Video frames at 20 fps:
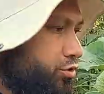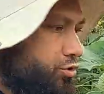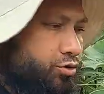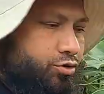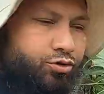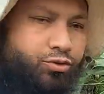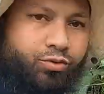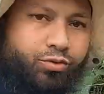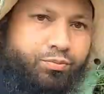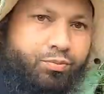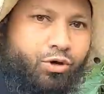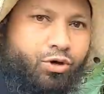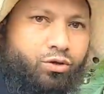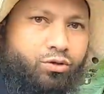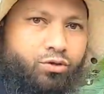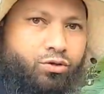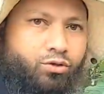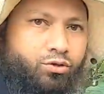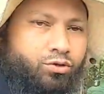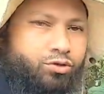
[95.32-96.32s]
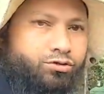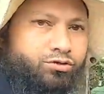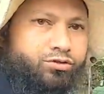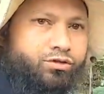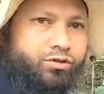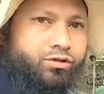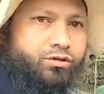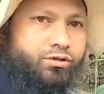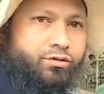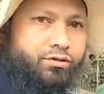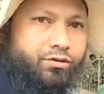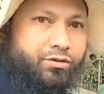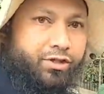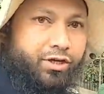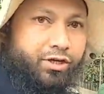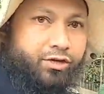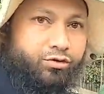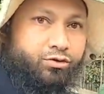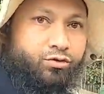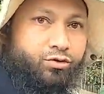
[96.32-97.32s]
So with bottle gourds,
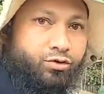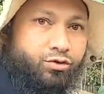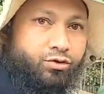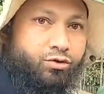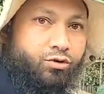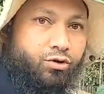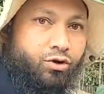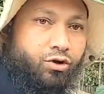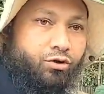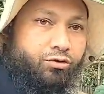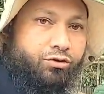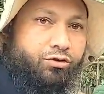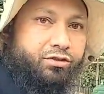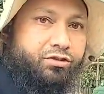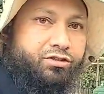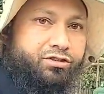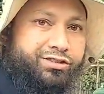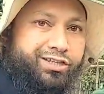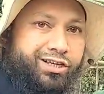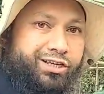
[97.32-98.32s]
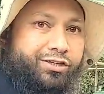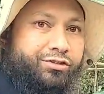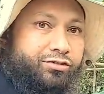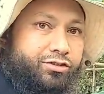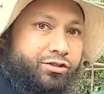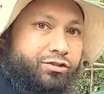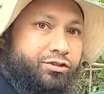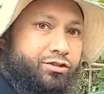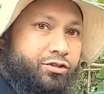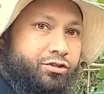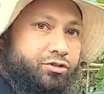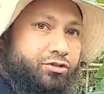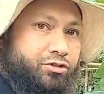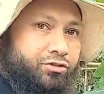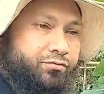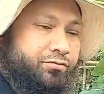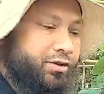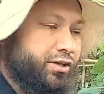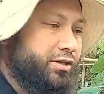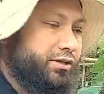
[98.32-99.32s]
they grow on the secondary and
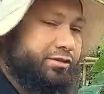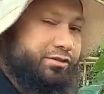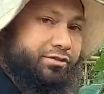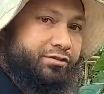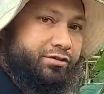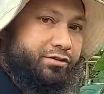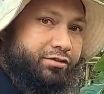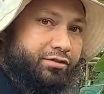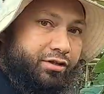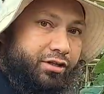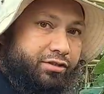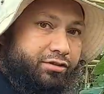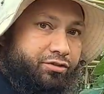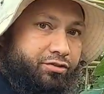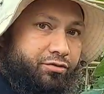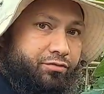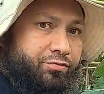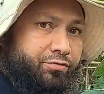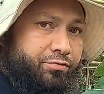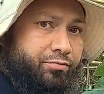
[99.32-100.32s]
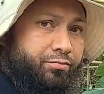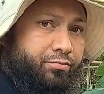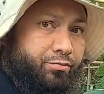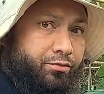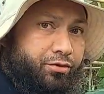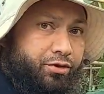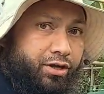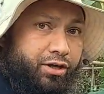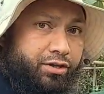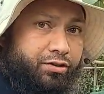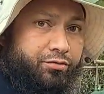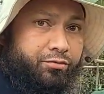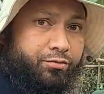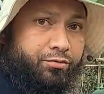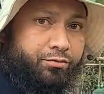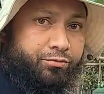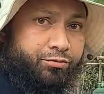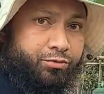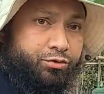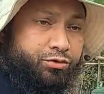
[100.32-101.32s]
tertiary vines. That's the, they're the
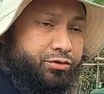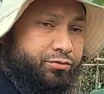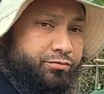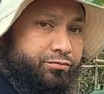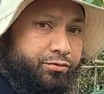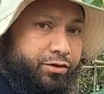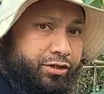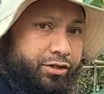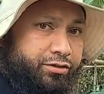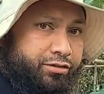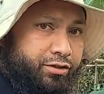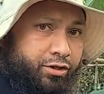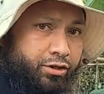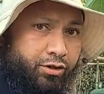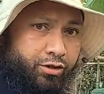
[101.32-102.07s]
fruiting vines.